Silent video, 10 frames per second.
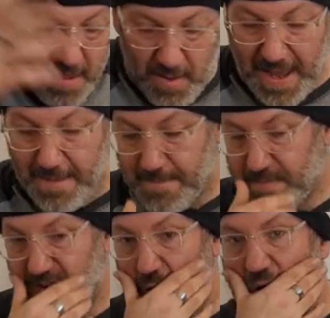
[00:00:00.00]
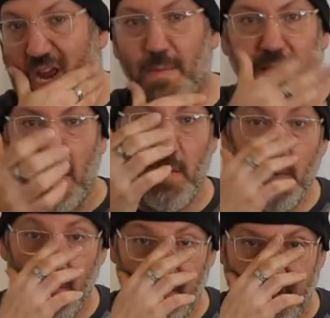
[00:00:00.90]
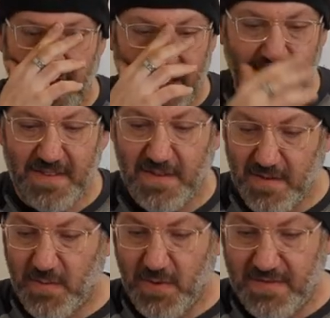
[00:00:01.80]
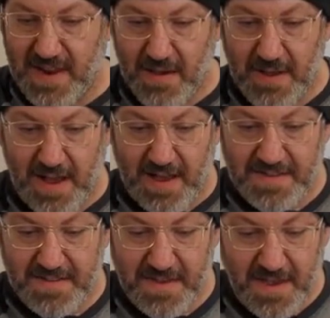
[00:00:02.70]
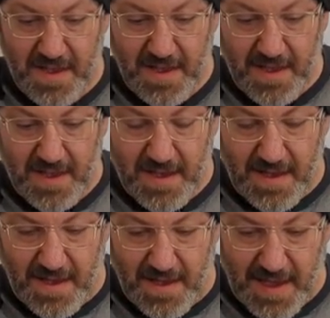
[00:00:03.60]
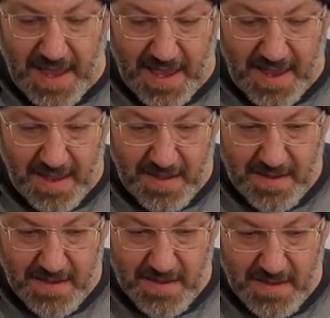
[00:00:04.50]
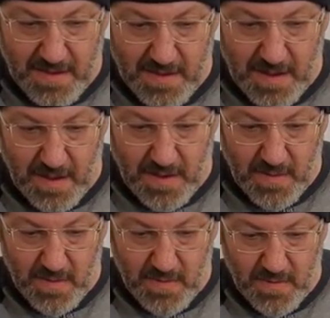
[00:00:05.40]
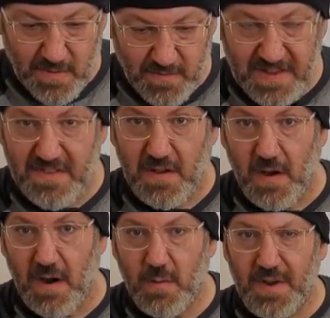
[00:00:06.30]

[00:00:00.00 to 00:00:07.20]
go. Okay, so here we go. We've got, we've now got uh, a uh, VCR,